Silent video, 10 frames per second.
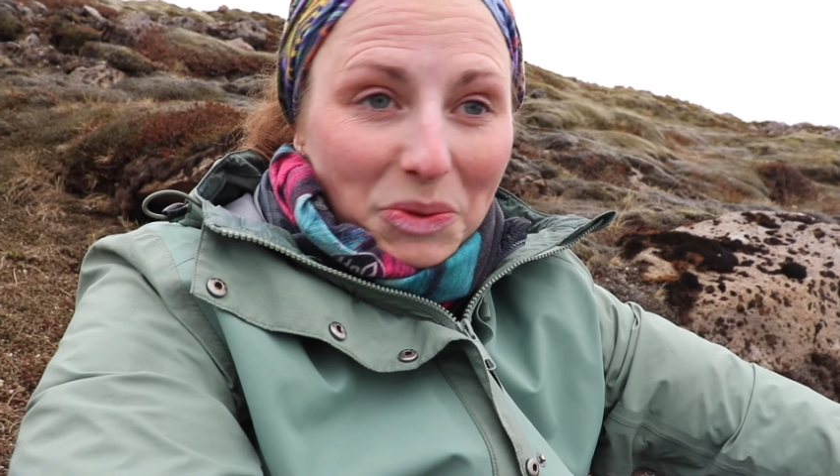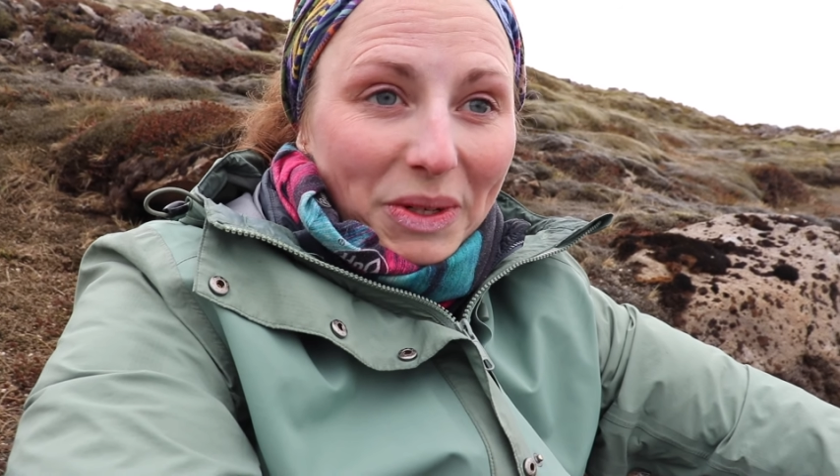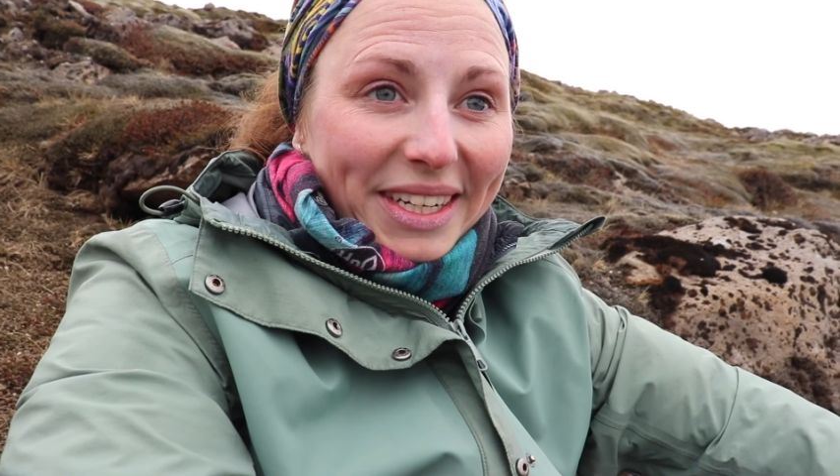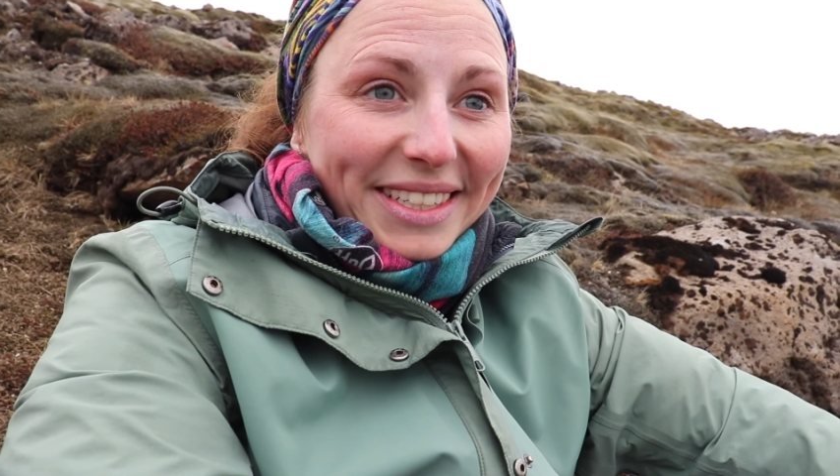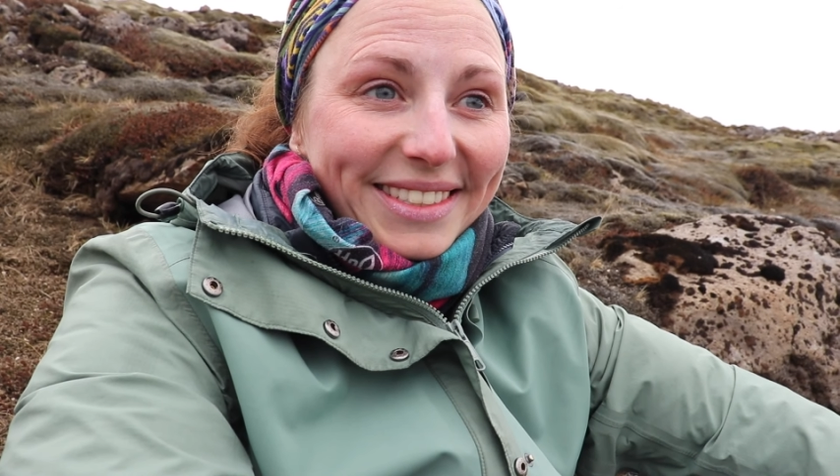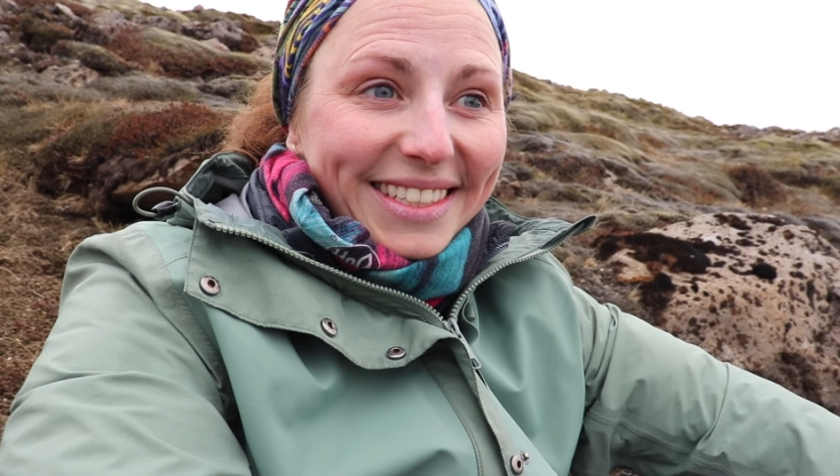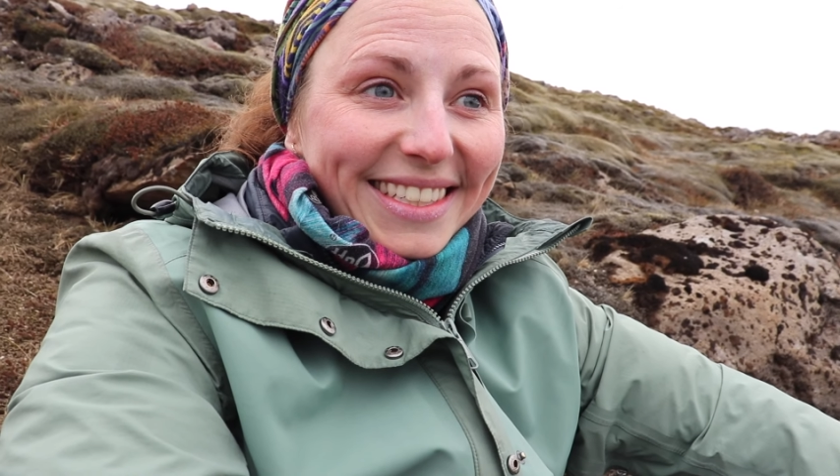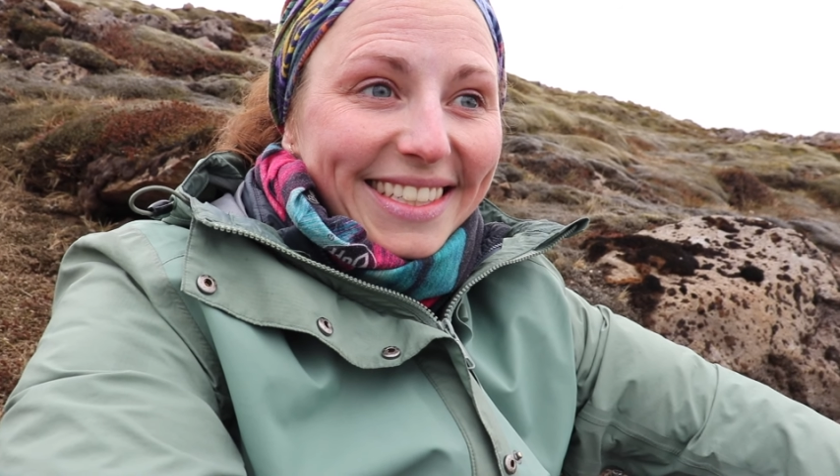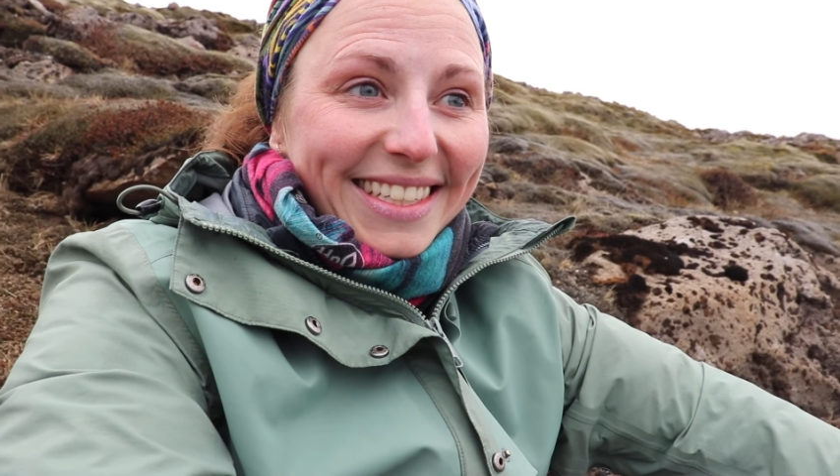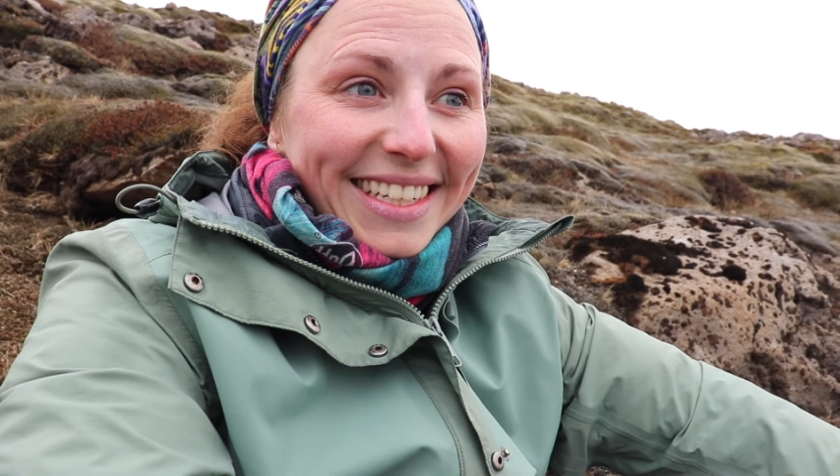workout.
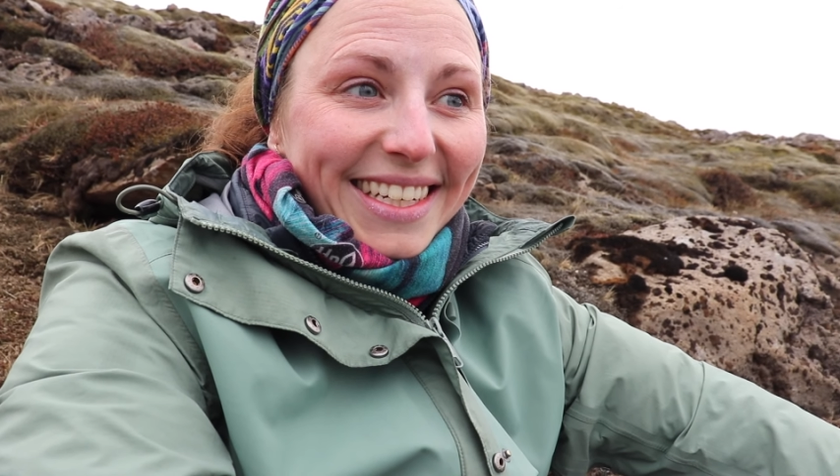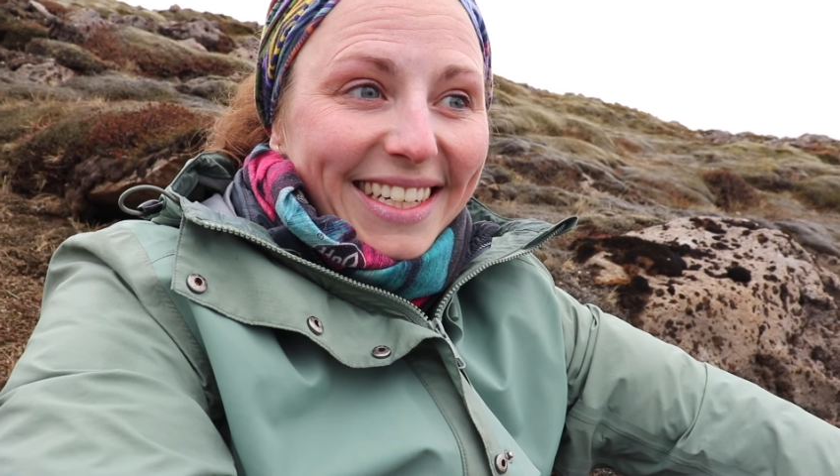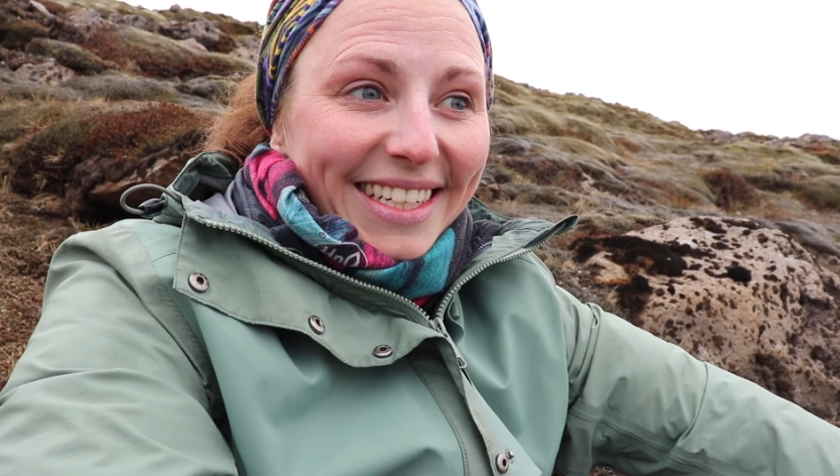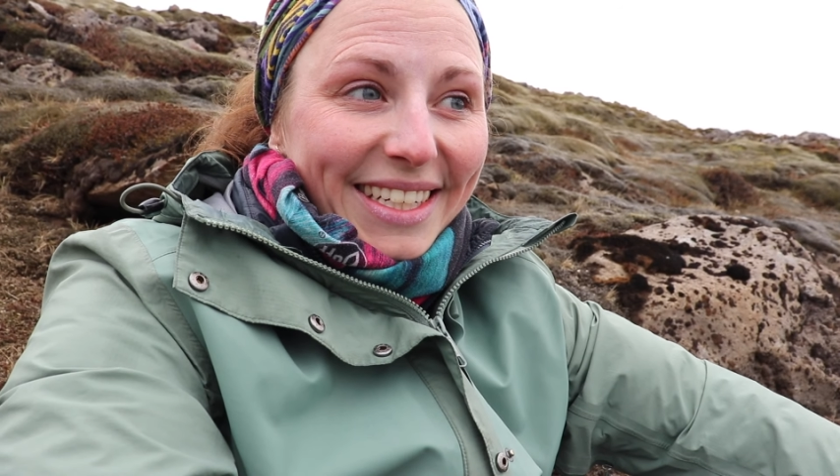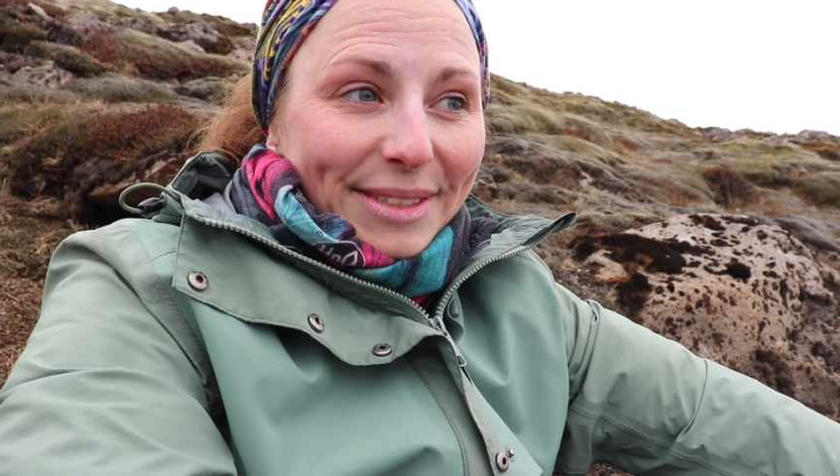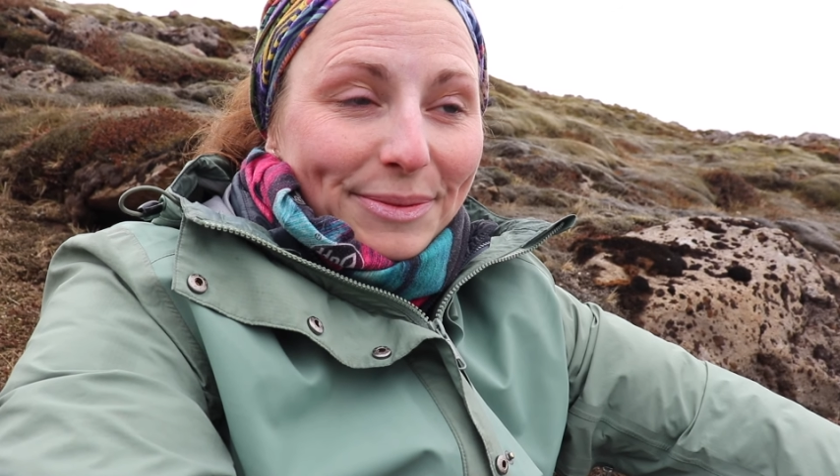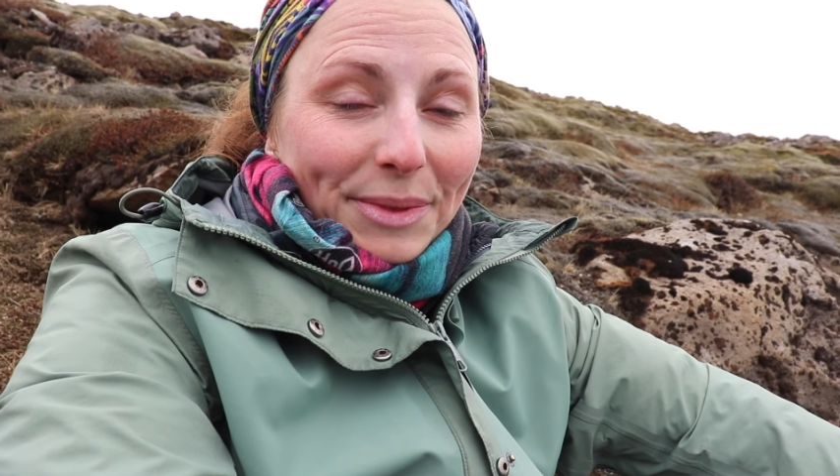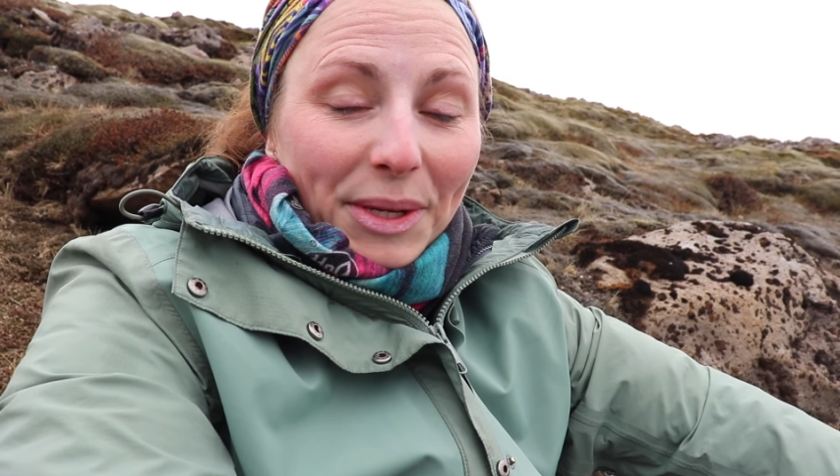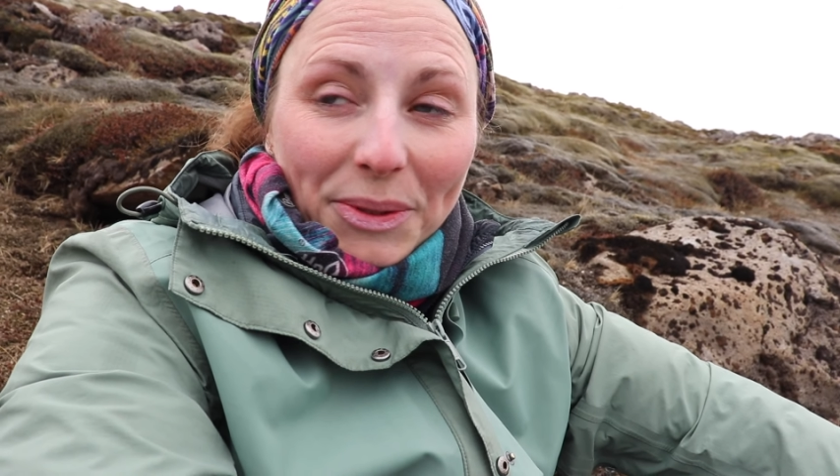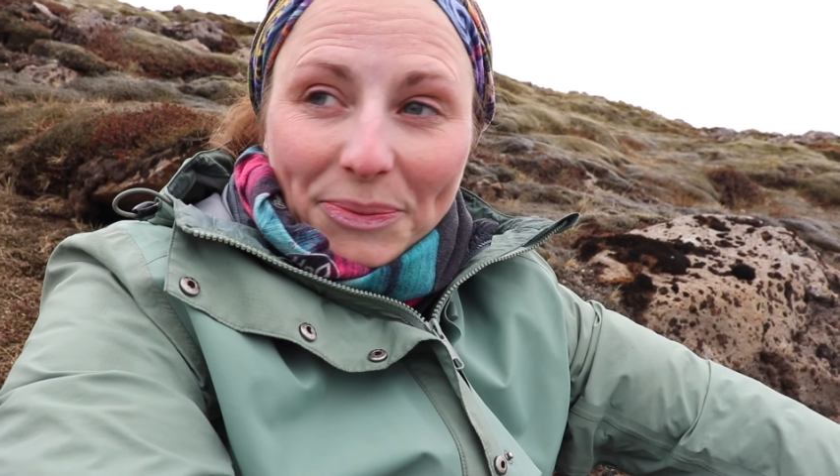
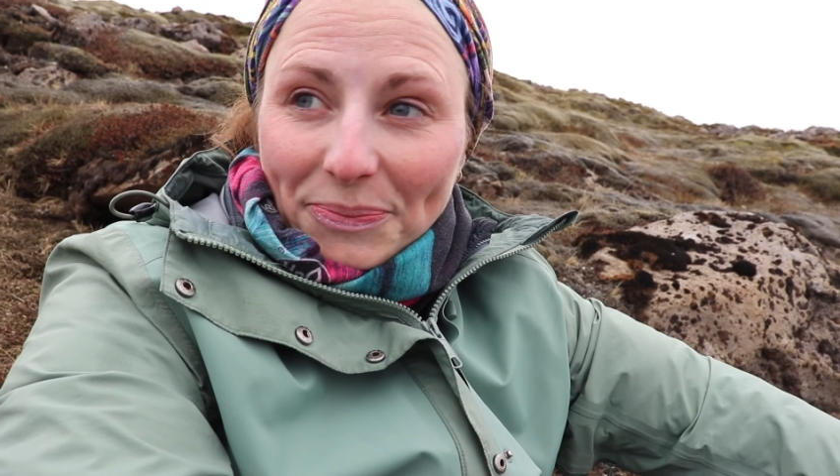Yeah.